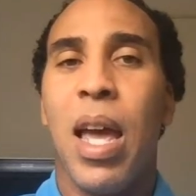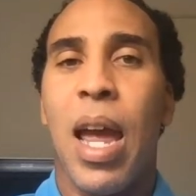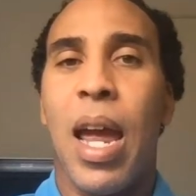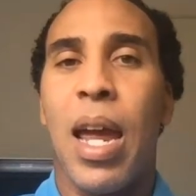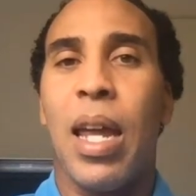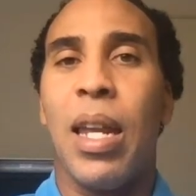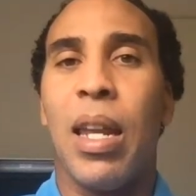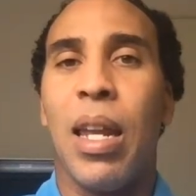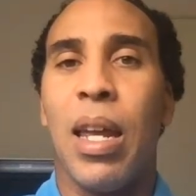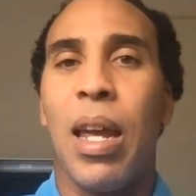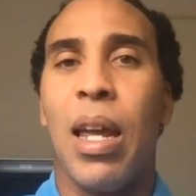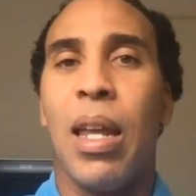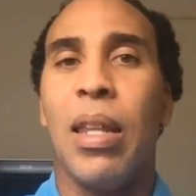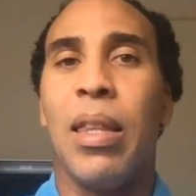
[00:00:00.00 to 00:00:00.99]
And
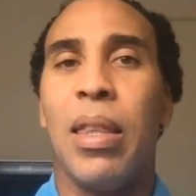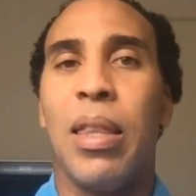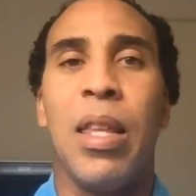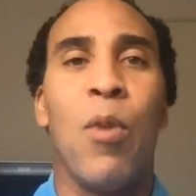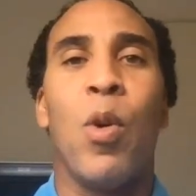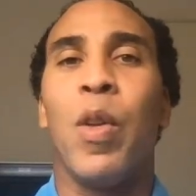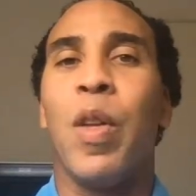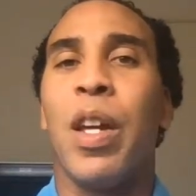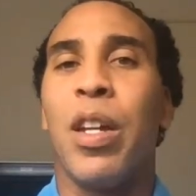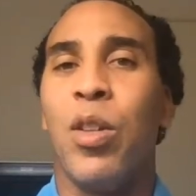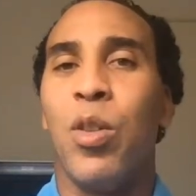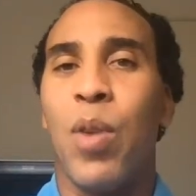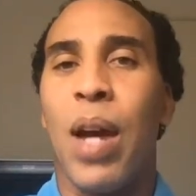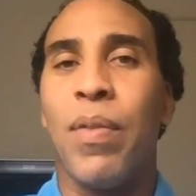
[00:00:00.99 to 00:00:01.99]
and then what are they
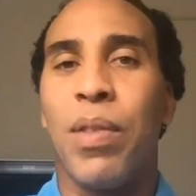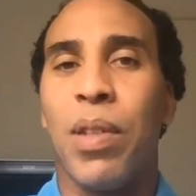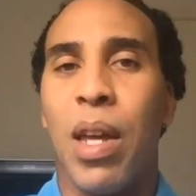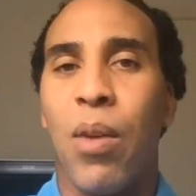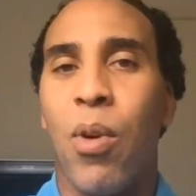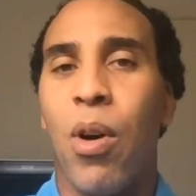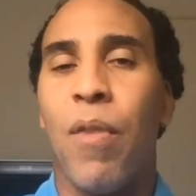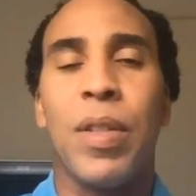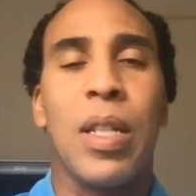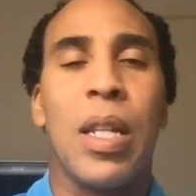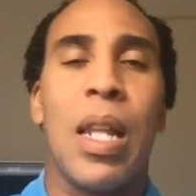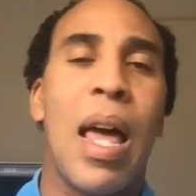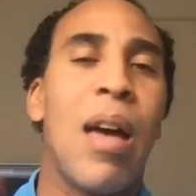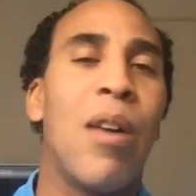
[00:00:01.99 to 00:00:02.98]
going to do after that? Well, if there's a
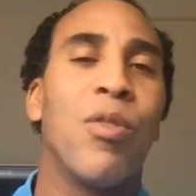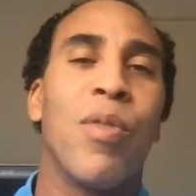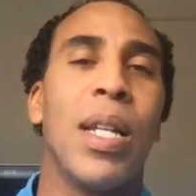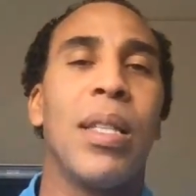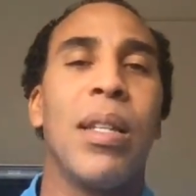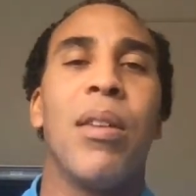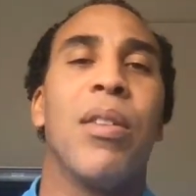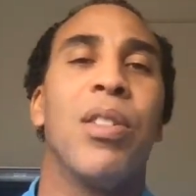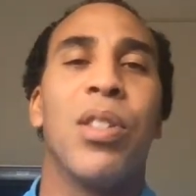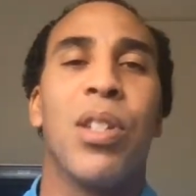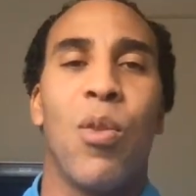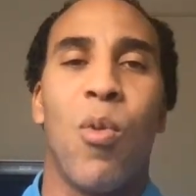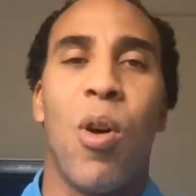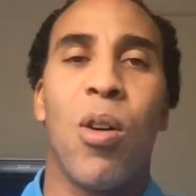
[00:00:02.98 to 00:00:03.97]
lounge right there, they're just
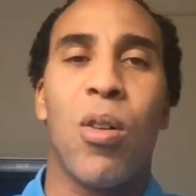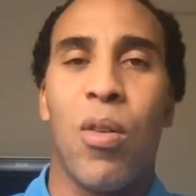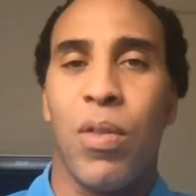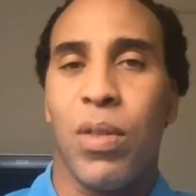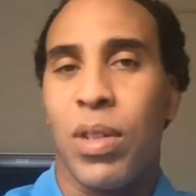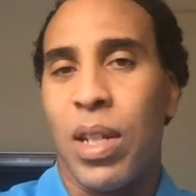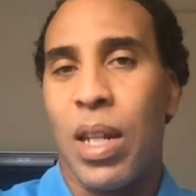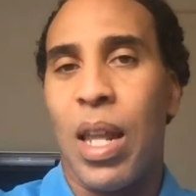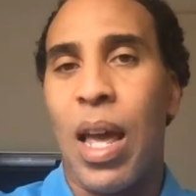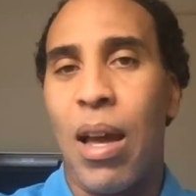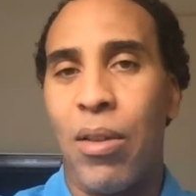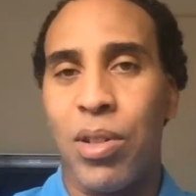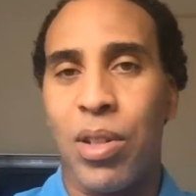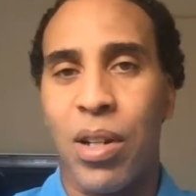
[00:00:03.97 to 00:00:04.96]
going to walk over to the
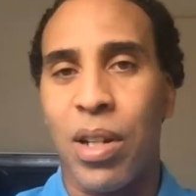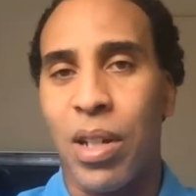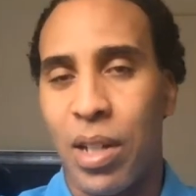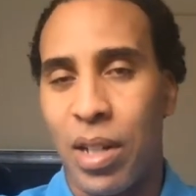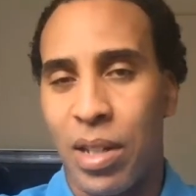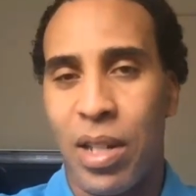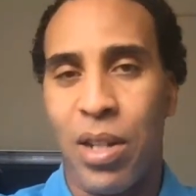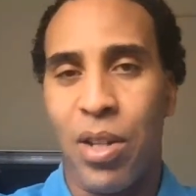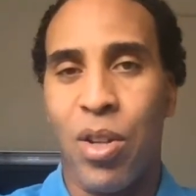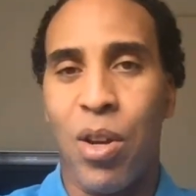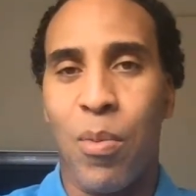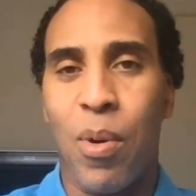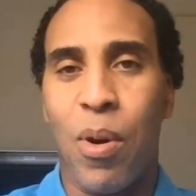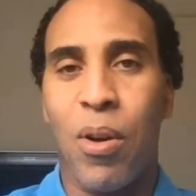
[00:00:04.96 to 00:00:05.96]
lounge and they're going to continue
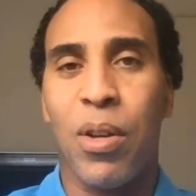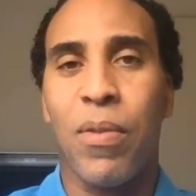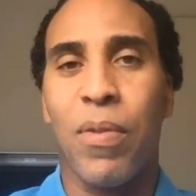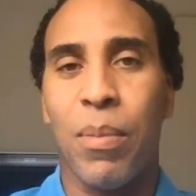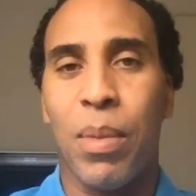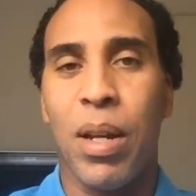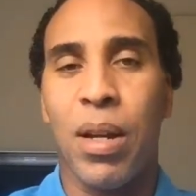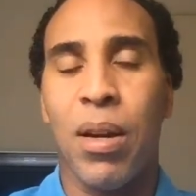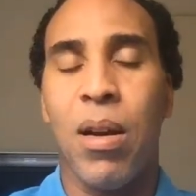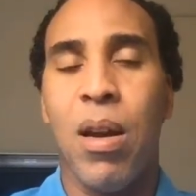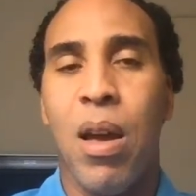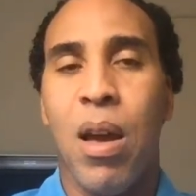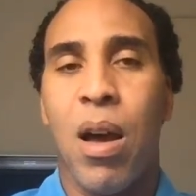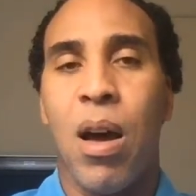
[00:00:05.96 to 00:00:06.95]
their party from there,
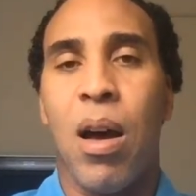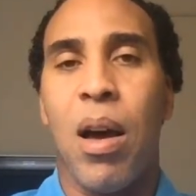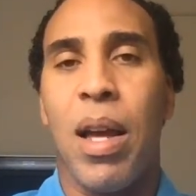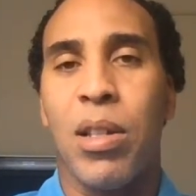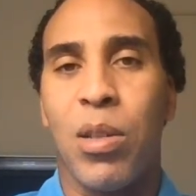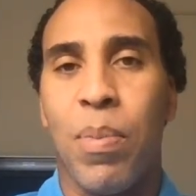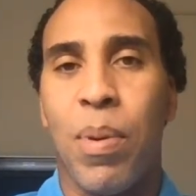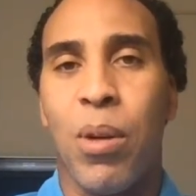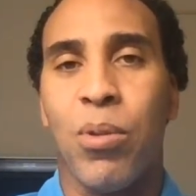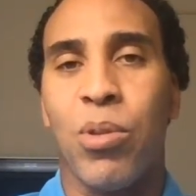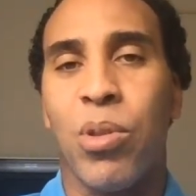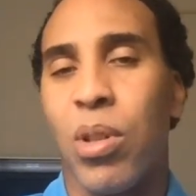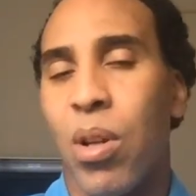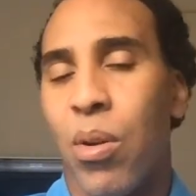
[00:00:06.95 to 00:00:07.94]
uh, as
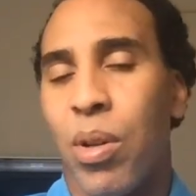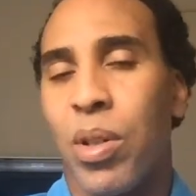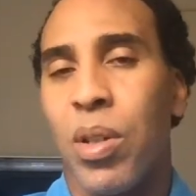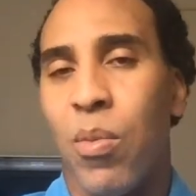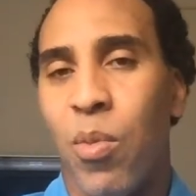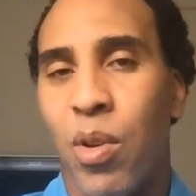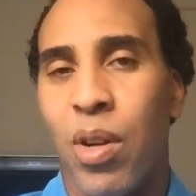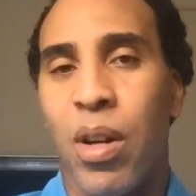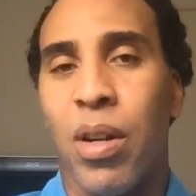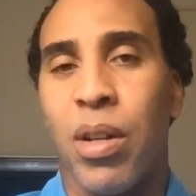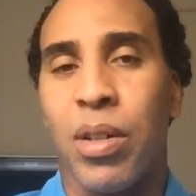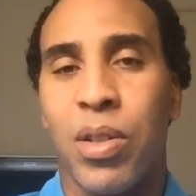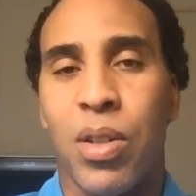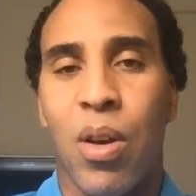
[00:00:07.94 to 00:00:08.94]
opposed to going somewhere
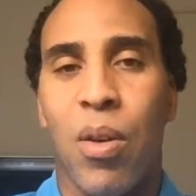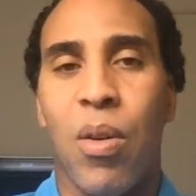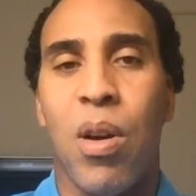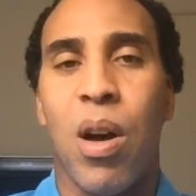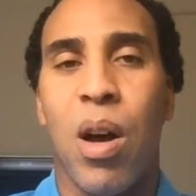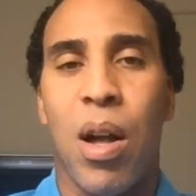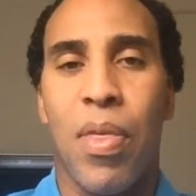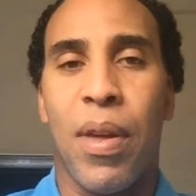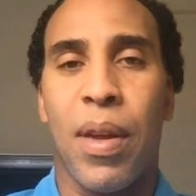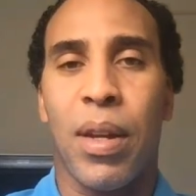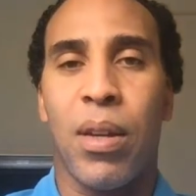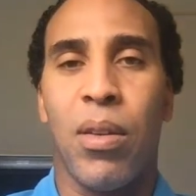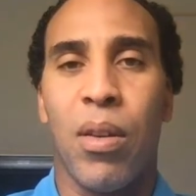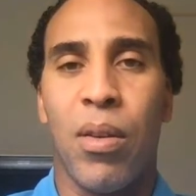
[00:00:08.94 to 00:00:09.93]
else. So uh, I
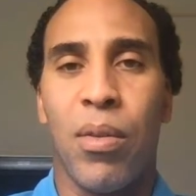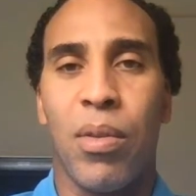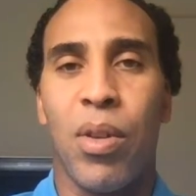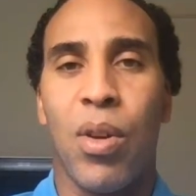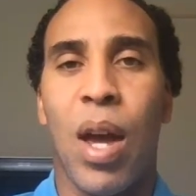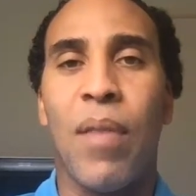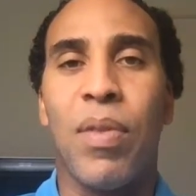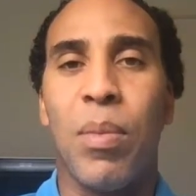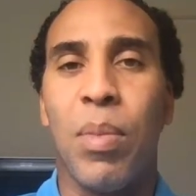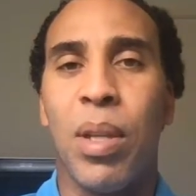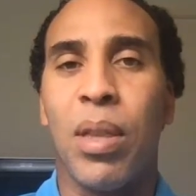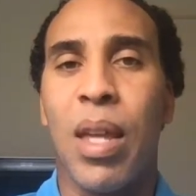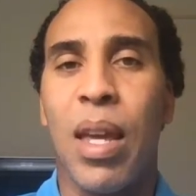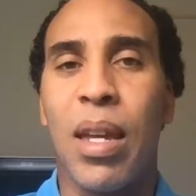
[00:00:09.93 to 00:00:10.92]
think you know you have to
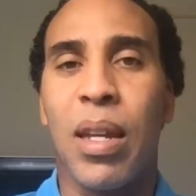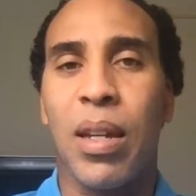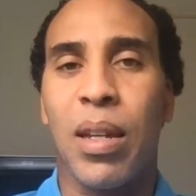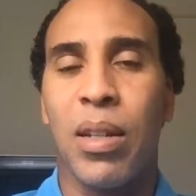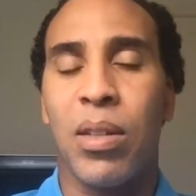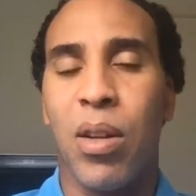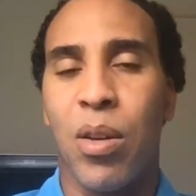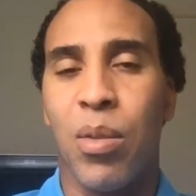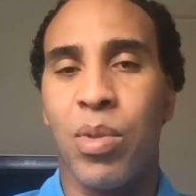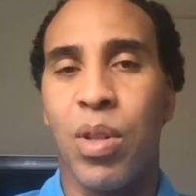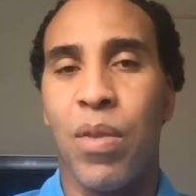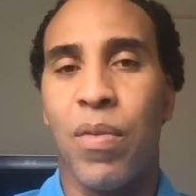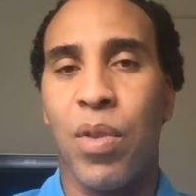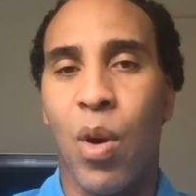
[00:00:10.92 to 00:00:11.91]
be thinking in terms
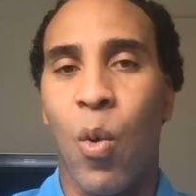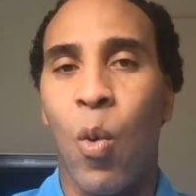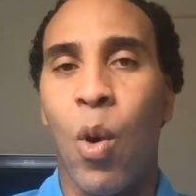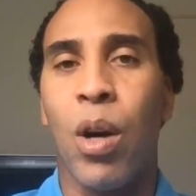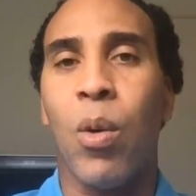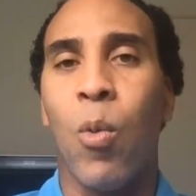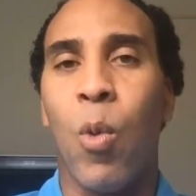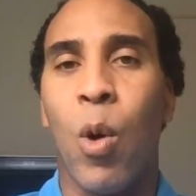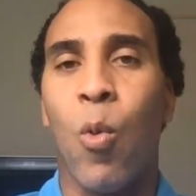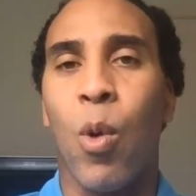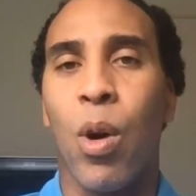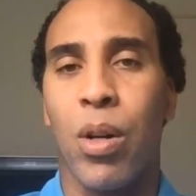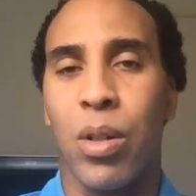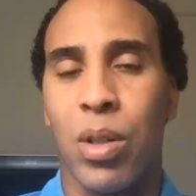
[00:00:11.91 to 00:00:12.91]
of you know what what
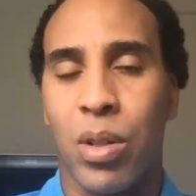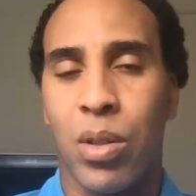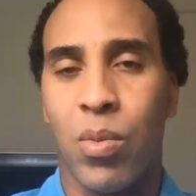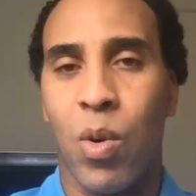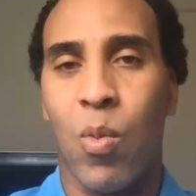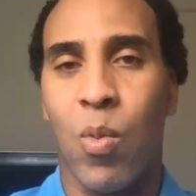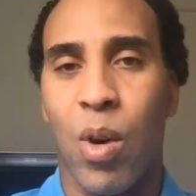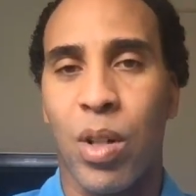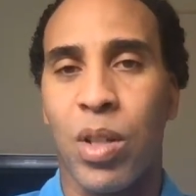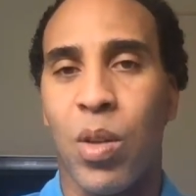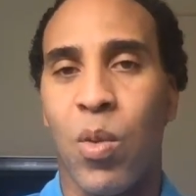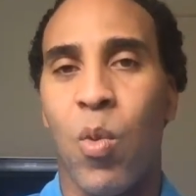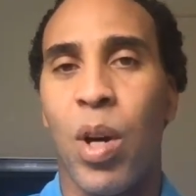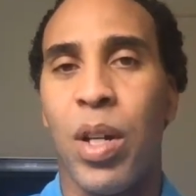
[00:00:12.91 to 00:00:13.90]
works, what works,
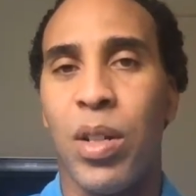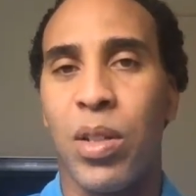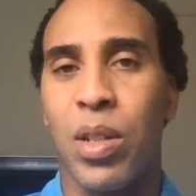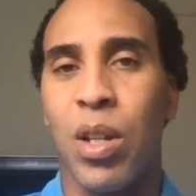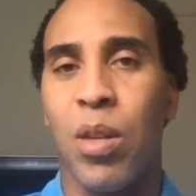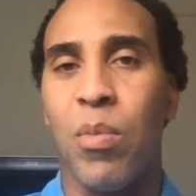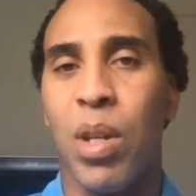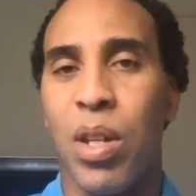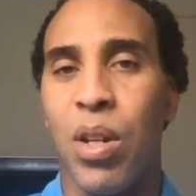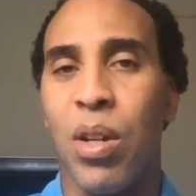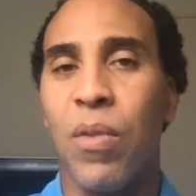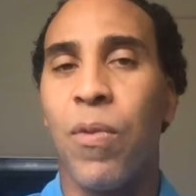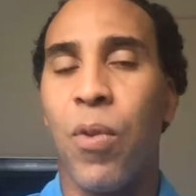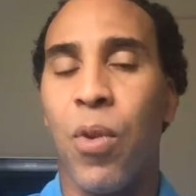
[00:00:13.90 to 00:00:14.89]
and what is going to be
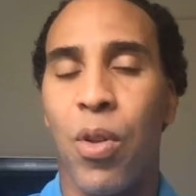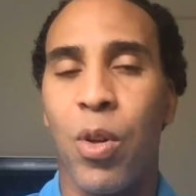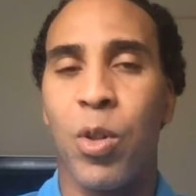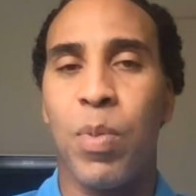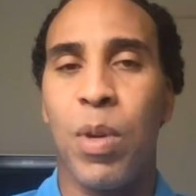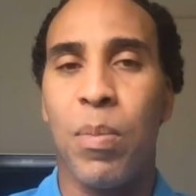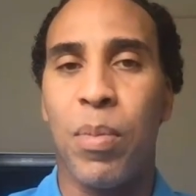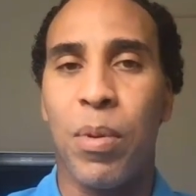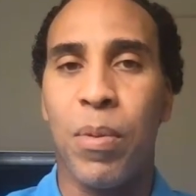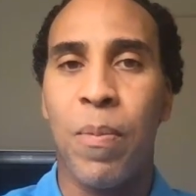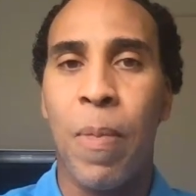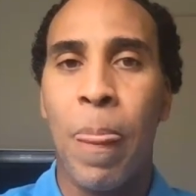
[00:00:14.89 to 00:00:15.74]
good for those people.